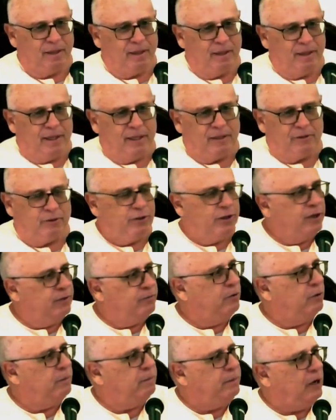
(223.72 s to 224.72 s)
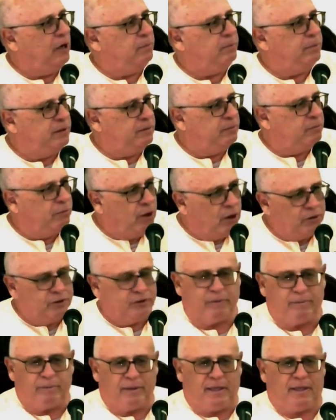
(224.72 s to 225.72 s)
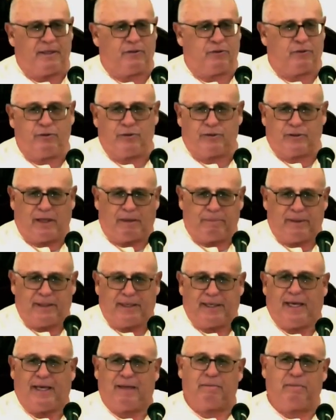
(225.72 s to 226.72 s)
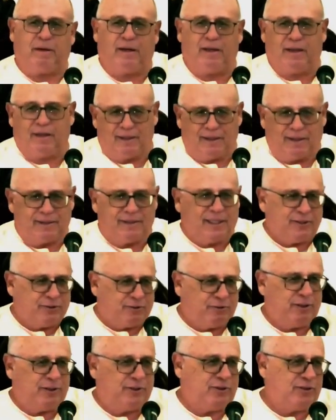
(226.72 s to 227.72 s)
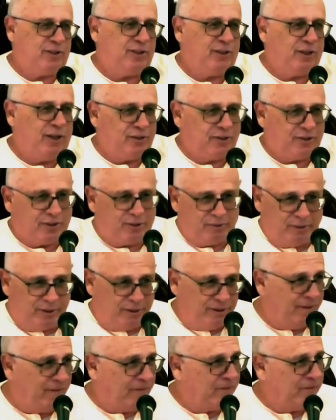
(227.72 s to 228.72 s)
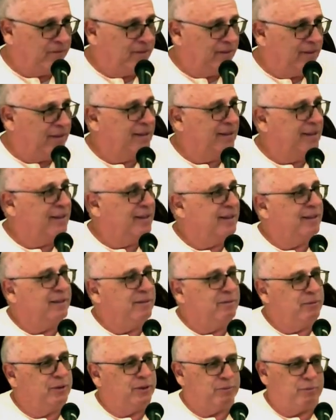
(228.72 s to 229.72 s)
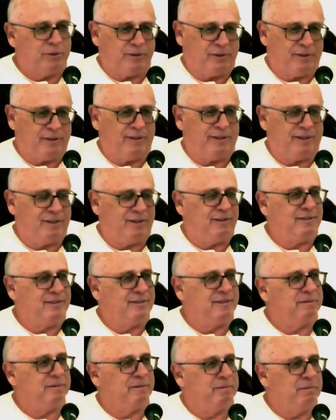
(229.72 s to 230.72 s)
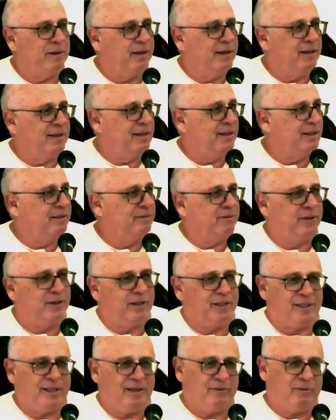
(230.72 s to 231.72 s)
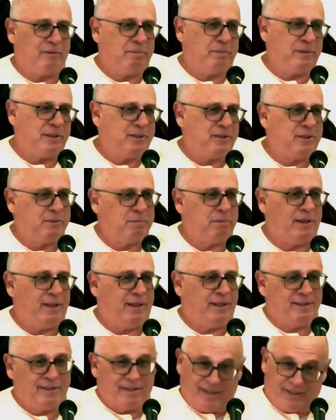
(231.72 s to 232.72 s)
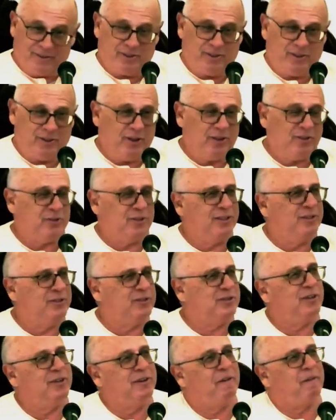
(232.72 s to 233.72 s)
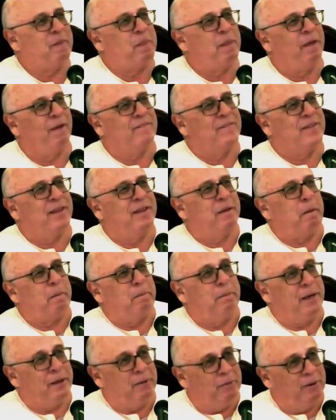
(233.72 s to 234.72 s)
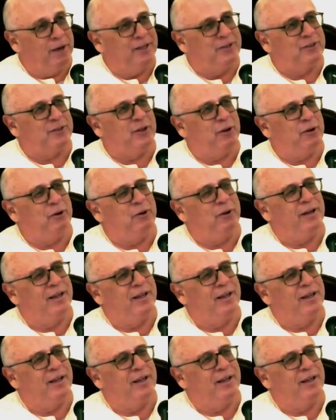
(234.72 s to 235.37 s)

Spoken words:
And so therefore, Prabhupada wrote to me as soon as I began my illustrious sannyas career, which was, you know, my very clever business plan, take sannyas in ISKCON. But anyway, so,